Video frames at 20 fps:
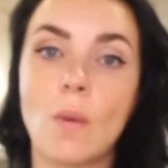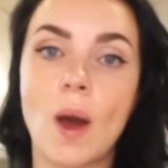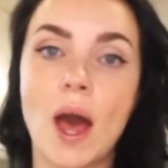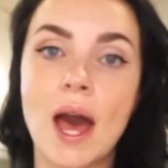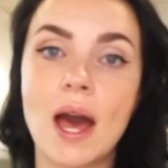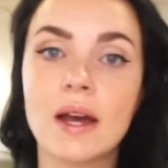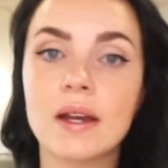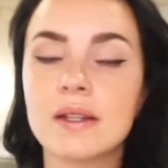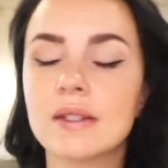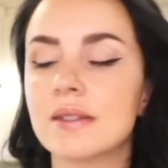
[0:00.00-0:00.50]

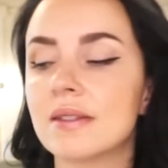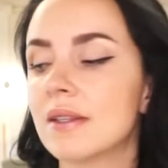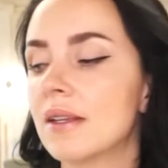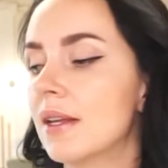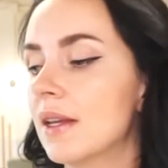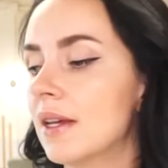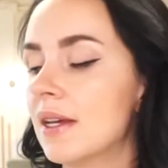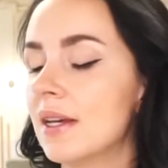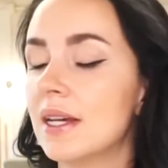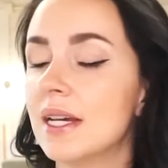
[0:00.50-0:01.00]
Wax.
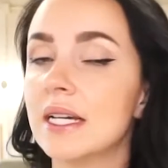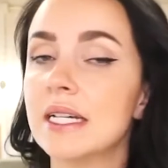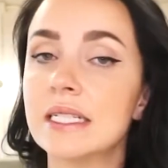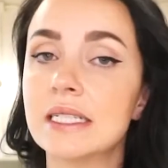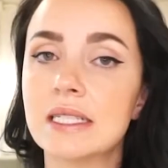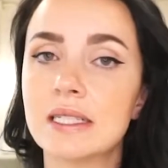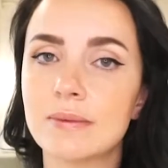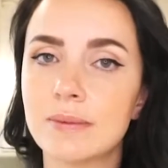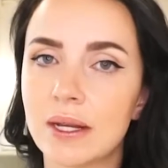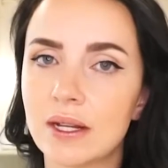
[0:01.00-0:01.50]

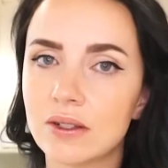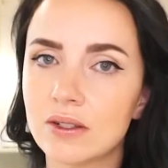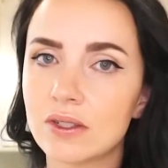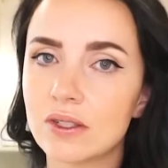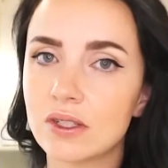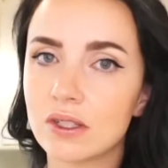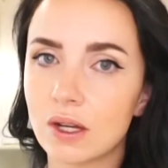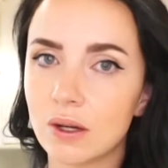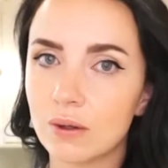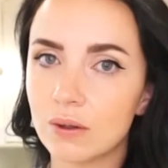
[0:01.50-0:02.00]
It smells
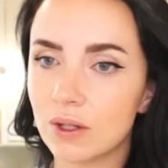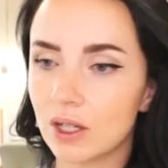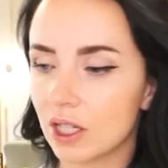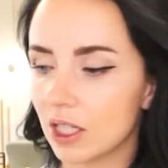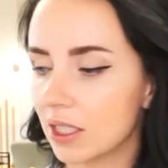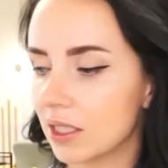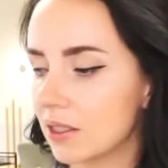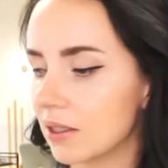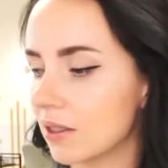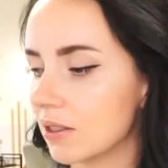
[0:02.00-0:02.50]
so
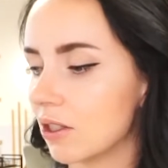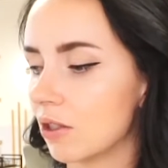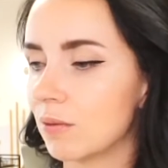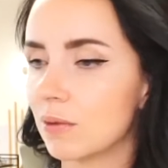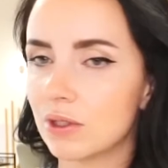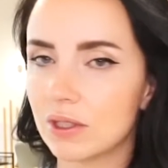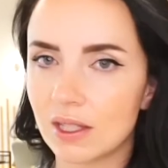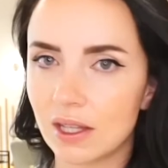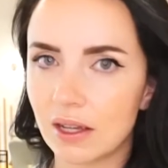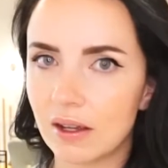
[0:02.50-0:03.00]
good. It's
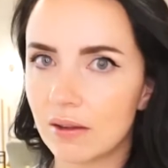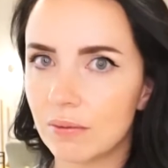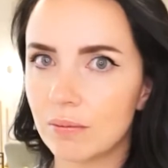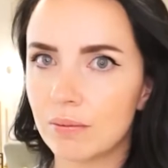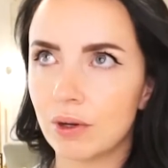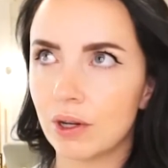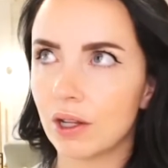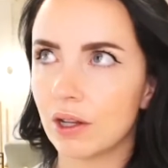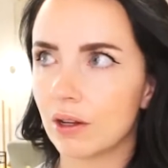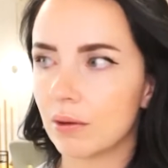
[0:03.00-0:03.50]
almost like
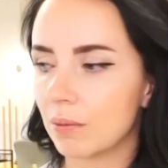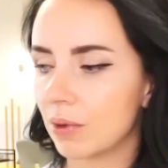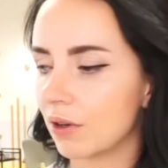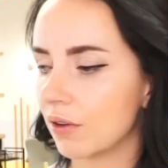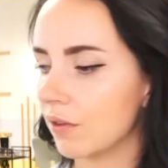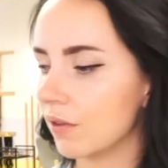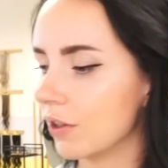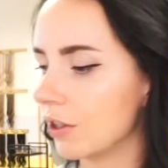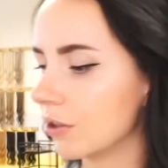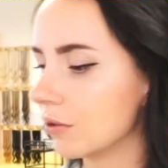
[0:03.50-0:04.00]
putting on
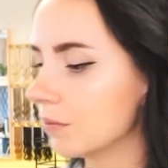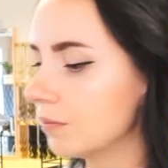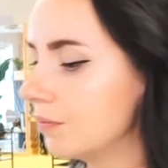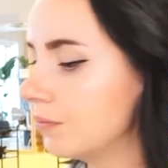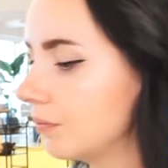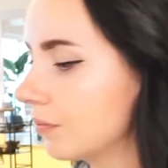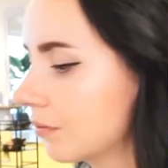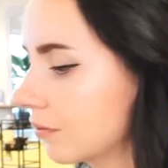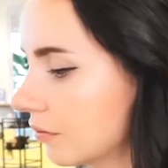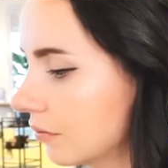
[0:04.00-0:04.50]

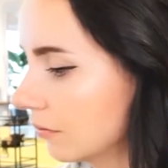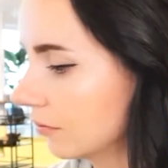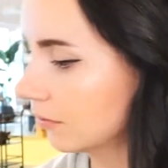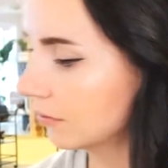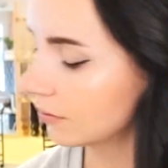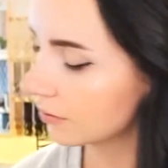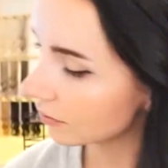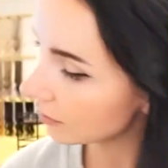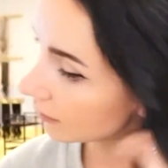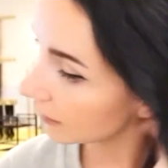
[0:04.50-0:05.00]
perfume.
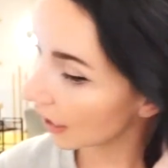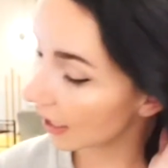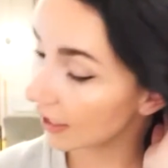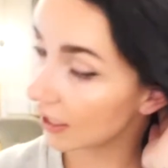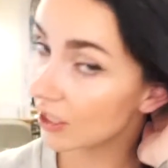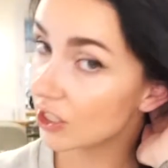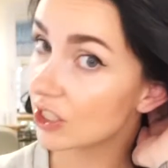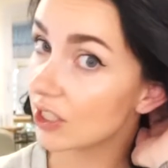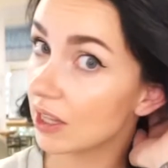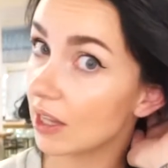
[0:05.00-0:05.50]
And
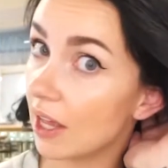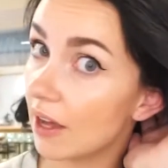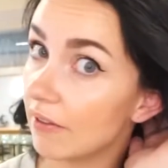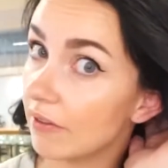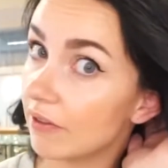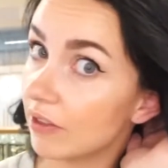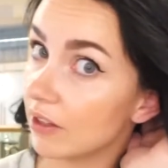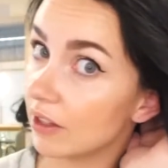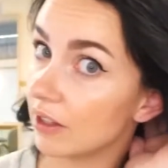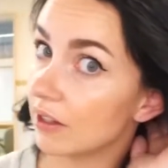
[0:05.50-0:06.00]
I just
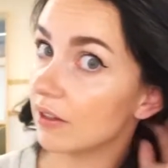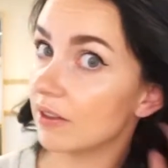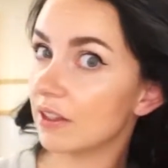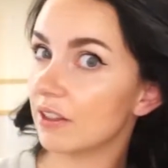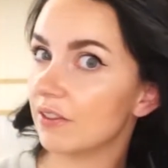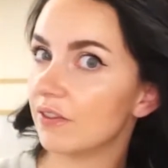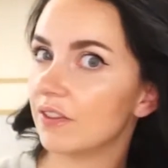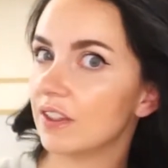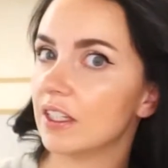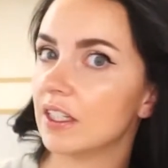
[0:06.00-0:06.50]
love the
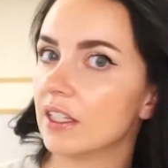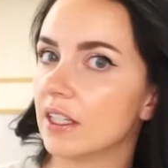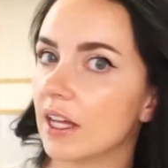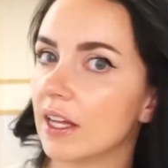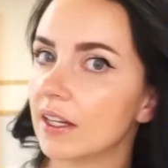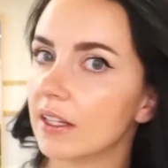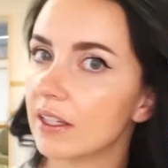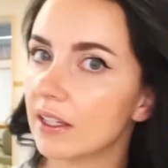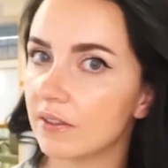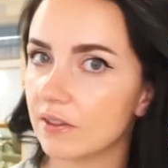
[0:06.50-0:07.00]
feel
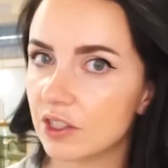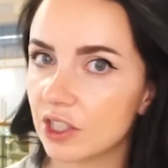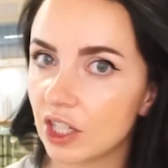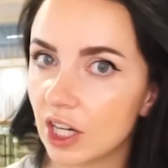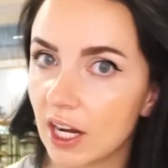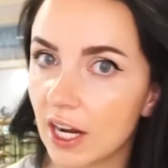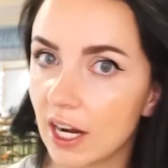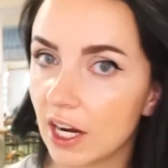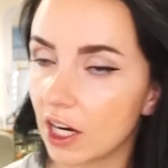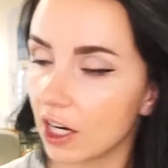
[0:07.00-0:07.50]
that it gives your
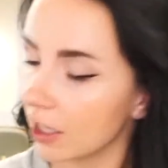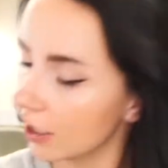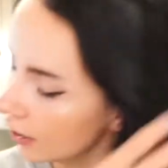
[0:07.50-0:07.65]
hair.